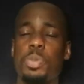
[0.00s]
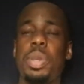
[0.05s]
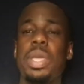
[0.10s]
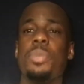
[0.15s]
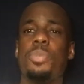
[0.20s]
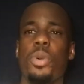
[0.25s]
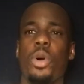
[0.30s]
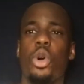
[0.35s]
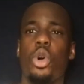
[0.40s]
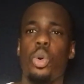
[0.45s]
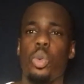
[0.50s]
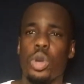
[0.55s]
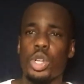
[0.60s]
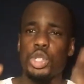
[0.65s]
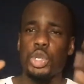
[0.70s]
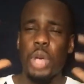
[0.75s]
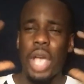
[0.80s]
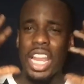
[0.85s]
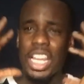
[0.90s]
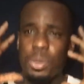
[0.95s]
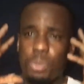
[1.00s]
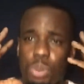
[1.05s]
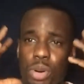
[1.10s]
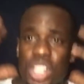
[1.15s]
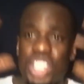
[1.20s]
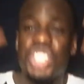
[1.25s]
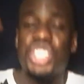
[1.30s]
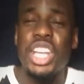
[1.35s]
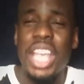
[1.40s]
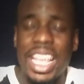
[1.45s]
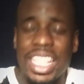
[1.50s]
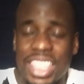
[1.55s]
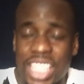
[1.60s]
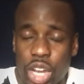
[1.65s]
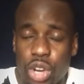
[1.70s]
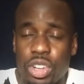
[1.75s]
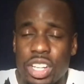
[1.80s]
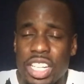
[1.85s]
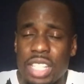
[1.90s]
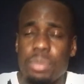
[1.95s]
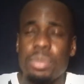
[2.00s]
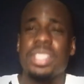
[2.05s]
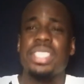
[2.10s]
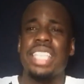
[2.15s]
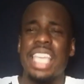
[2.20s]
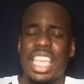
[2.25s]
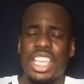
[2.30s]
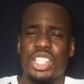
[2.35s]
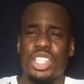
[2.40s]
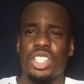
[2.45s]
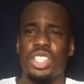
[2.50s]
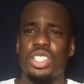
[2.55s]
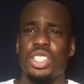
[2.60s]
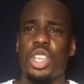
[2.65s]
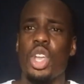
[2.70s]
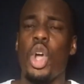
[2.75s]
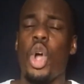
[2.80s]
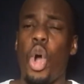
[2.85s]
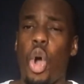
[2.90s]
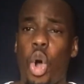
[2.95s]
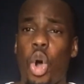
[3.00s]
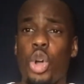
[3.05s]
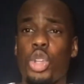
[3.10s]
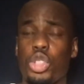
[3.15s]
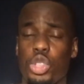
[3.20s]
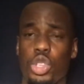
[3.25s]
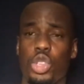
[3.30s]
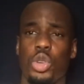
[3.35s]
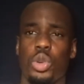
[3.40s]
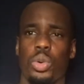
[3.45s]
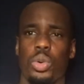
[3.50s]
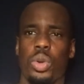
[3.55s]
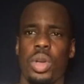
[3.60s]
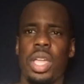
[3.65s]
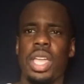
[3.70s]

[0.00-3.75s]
people who would try to project their limitations on you.